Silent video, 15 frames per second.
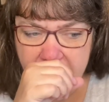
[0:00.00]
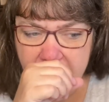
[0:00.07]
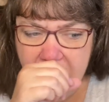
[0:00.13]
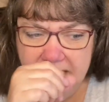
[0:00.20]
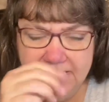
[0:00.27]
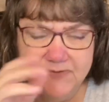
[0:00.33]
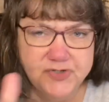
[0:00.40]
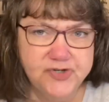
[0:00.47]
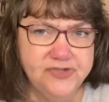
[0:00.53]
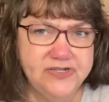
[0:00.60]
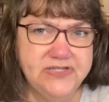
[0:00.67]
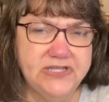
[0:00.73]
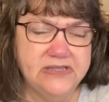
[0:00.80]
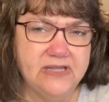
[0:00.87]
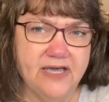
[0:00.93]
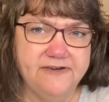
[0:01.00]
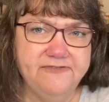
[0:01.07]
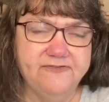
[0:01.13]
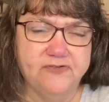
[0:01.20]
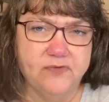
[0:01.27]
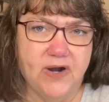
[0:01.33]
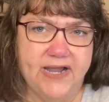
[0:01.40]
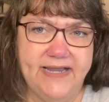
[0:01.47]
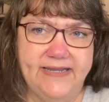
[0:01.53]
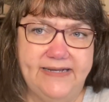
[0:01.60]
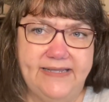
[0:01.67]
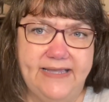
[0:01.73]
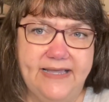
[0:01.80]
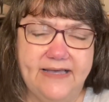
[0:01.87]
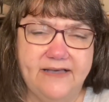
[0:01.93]
I'm sure there's a lot of
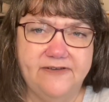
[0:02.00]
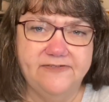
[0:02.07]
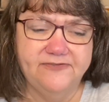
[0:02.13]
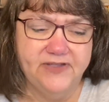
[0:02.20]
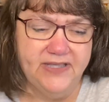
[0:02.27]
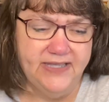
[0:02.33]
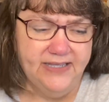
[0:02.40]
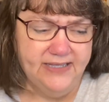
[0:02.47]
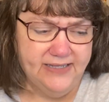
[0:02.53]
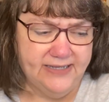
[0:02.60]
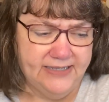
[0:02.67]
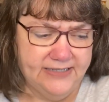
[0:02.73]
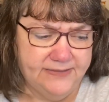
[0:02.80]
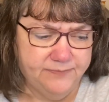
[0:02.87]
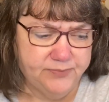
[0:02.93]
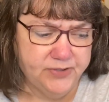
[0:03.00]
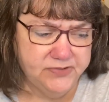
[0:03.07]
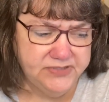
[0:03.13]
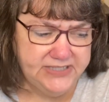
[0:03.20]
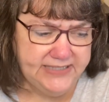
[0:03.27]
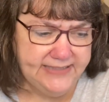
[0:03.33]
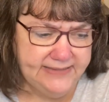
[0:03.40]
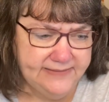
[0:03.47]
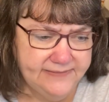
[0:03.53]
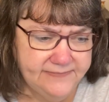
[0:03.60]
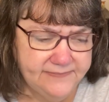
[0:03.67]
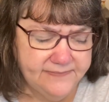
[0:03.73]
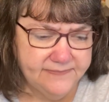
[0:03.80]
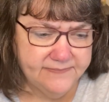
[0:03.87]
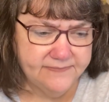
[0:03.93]
variety of protein
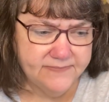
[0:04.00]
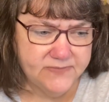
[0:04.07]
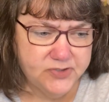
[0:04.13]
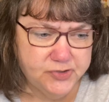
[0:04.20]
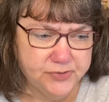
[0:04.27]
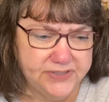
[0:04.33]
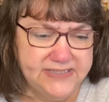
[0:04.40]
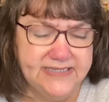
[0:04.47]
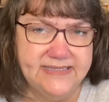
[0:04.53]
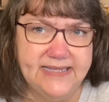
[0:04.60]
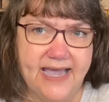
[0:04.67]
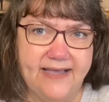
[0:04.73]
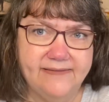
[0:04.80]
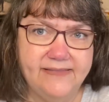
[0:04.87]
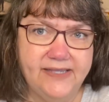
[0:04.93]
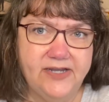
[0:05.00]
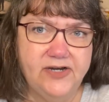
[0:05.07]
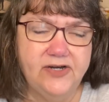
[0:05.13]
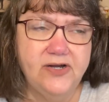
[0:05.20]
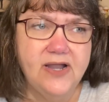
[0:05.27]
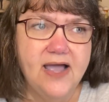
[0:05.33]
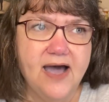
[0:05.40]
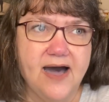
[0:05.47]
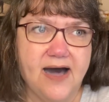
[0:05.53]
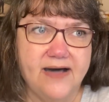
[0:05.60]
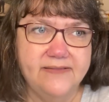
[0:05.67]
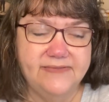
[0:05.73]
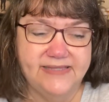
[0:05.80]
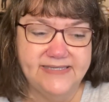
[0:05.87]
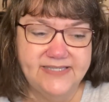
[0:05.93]
choices out there.
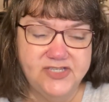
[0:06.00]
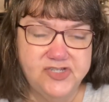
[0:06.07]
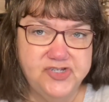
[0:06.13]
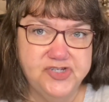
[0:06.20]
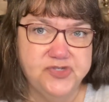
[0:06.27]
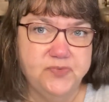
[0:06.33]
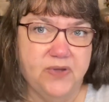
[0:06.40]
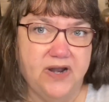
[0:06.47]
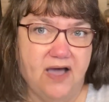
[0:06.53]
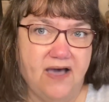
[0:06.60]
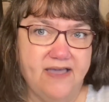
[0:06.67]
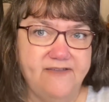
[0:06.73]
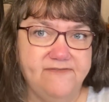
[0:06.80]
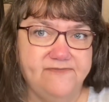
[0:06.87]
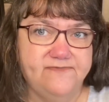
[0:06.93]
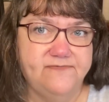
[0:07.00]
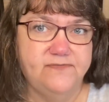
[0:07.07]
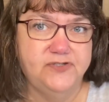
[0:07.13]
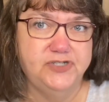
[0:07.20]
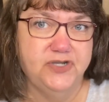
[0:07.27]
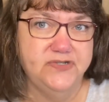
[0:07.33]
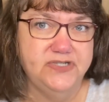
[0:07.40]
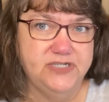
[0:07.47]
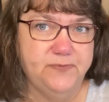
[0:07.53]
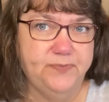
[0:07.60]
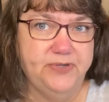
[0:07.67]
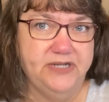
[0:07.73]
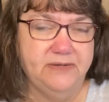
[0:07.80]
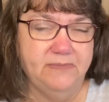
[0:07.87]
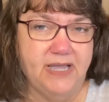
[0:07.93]
This is just what I've chosen to put
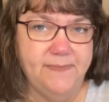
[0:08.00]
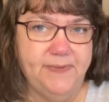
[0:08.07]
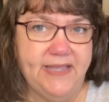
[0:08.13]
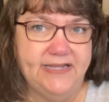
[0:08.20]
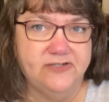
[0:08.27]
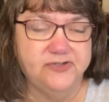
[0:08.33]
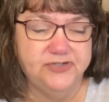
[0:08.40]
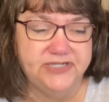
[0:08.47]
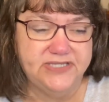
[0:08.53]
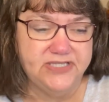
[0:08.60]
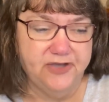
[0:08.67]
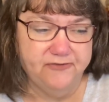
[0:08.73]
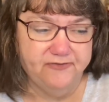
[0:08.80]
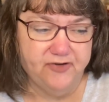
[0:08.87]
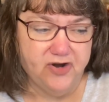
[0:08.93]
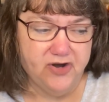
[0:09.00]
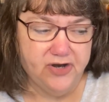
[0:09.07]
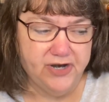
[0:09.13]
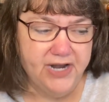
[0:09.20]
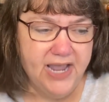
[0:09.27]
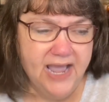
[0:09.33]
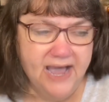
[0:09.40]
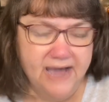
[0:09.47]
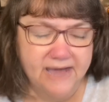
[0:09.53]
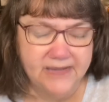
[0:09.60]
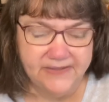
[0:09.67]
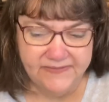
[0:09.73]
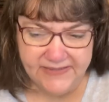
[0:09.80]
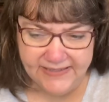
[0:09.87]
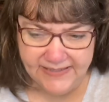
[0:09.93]
in my pantry so far. I
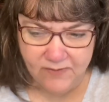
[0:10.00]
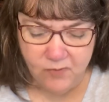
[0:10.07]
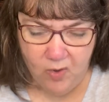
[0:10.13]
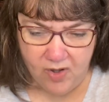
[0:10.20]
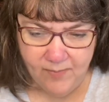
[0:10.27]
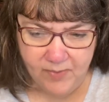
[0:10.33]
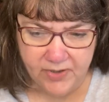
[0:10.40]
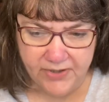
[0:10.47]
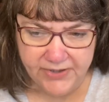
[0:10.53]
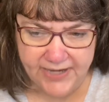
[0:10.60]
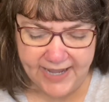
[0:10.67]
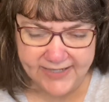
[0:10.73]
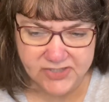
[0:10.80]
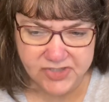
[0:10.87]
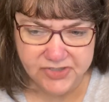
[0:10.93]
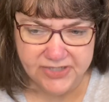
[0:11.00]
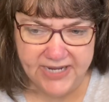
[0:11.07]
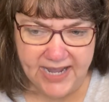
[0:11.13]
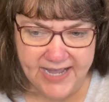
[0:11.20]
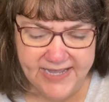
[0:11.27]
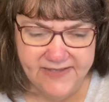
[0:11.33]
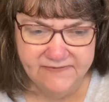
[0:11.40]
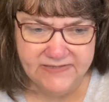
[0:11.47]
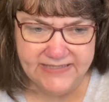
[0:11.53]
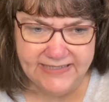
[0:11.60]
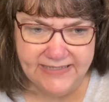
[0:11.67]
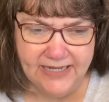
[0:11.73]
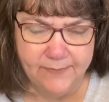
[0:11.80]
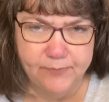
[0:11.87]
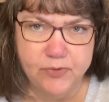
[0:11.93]
think at Walmart, actually, I have seen
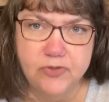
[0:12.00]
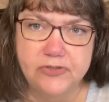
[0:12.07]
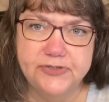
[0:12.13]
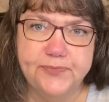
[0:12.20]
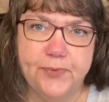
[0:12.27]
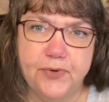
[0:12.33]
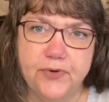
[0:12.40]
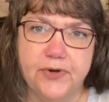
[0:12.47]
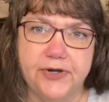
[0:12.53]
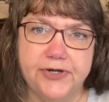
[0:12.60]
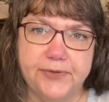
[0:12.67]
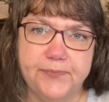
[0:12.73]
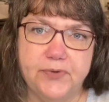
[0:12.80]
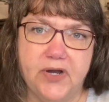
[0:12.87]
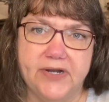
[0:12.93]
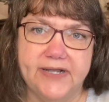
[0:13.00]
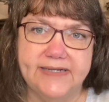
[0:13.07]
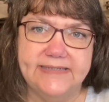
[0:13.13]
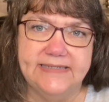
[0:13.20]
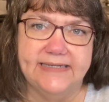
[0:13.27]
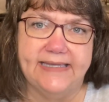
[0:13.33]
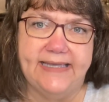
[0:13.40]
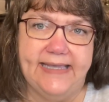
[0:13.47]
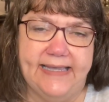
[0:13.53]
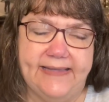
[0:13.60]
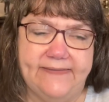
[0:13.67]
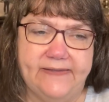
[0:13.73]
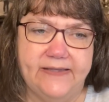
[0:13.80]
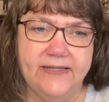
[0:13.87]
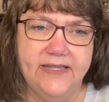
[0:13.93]
a pulled pork product in a can
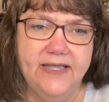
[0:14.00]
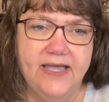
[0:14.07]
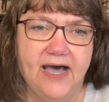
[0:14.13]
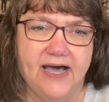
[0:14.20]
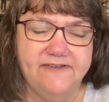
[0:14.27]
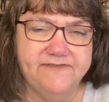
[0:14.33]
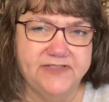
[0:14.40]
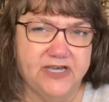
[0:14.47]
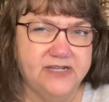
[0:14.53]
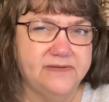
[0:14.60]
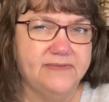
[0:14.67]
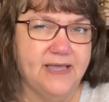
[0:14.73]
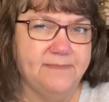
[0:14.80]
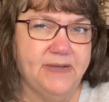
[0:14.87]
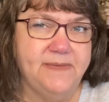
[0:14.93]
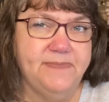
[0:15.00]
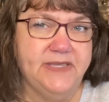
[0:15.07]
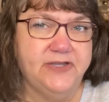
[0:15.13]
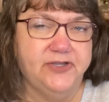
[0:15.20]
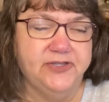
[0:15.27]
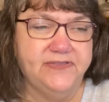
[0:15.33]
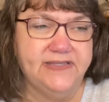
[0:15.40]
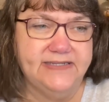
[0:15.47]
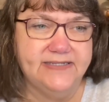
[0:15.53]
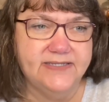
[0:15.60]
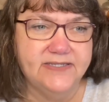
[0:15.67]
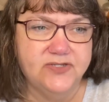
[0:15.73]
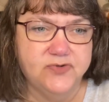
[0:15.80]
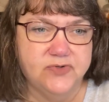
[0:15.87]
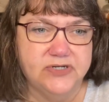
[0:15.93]
that I've thought that might be a good thing to
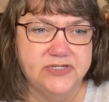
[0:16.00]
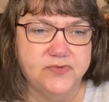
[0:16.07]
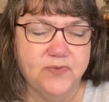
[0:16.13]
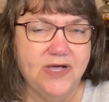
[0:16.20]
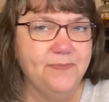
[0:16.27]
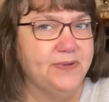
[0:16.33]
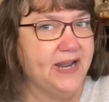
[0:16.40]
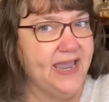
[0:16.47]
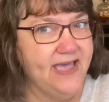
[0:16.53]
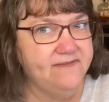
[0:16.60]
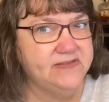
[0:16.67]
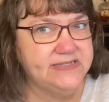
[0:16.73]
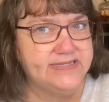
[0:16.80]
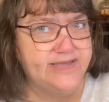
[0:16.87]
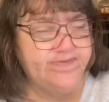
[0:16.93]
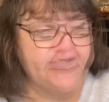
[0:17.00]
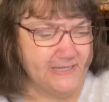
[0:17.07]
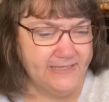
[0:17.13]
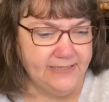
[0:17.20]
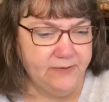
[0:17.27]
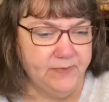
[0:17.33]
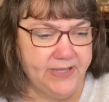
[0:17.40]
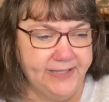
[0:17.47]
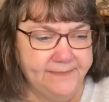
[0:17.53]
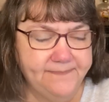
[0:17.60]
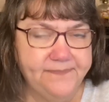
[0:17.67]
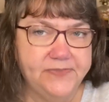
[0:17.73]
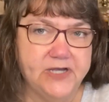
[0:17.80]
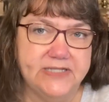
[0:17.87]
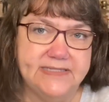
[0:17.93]
store as well, but I haven't done that. Anyway,
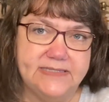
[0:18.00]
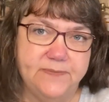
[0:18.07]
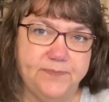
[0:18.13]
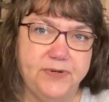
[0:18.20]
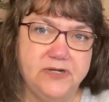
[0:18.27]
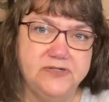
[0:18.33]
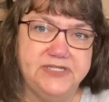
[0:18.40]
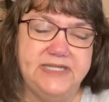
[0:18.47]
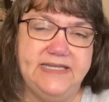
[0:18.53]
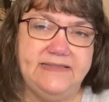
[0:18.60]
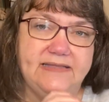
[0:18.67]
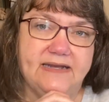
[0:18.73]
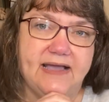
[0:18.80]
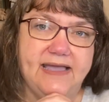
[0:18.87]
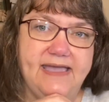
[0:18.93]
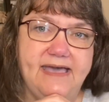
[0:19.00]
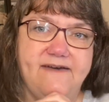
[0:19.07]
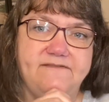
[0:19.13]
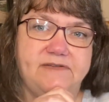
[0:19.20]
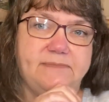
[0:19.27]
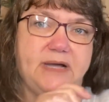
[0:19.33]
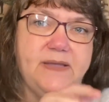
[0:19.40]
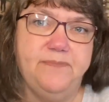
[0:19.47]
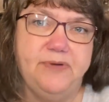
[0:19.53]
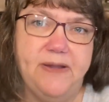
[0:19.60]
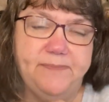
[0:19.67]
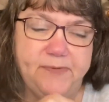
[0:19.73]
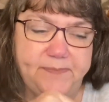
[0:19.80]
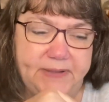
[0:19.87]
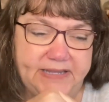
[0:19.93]
that's the protein that I have in my
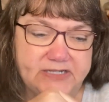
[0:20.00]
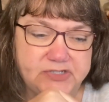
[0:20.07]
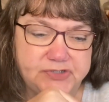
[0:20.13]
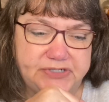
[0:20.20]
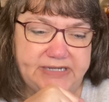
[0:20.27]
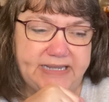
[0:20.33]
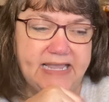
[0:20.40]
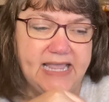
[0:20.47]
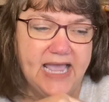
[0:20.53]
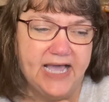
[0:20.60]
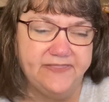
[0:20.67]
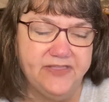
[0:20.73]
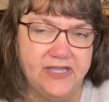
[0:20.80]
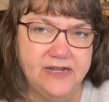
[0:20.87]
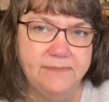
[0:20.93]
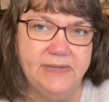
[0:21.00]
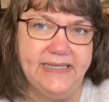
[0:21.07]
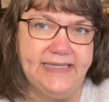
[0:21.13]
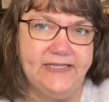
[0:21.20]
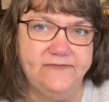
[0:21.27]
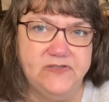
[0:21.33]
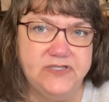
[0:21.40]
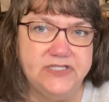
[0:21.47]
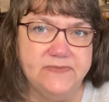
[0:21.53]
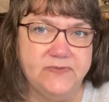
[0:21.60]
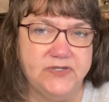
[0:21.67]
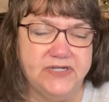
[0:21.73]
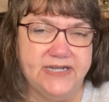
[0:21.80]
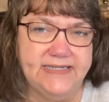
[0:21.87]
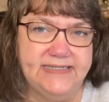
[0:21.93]
prepper pantry. I thought it might give you some
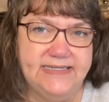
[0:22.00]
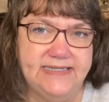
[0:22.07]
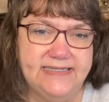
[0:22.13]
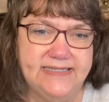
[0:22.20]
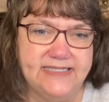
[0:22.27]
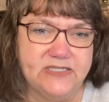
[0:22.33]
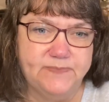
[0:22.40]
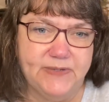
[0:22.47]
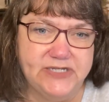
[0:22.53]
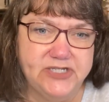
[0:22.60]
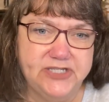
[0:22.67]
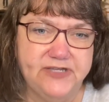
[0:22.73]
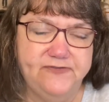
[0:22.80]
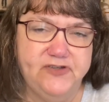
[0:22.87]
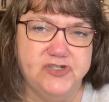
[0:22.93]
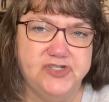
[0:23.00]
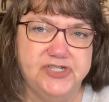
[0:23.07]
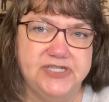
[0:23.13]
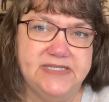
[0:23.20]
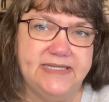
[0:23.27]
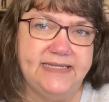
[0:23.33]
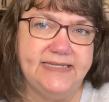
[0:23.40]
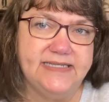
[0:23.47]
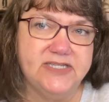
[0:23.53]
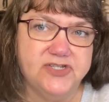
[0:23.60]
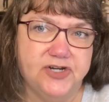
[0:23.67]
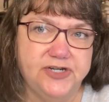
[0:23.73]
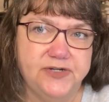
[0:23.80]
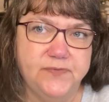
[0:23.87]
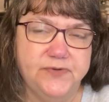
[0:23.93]
good ideas, especially if you're just getting
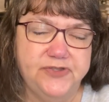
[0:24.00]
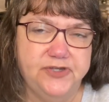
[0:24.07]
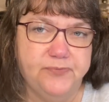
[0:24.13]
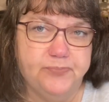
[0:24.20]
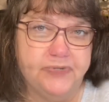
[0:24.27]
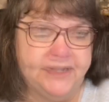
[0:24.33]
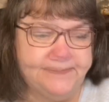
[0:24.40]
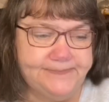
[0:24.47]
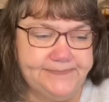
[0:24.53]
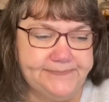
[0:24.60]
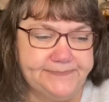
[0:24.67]
started with your prepping.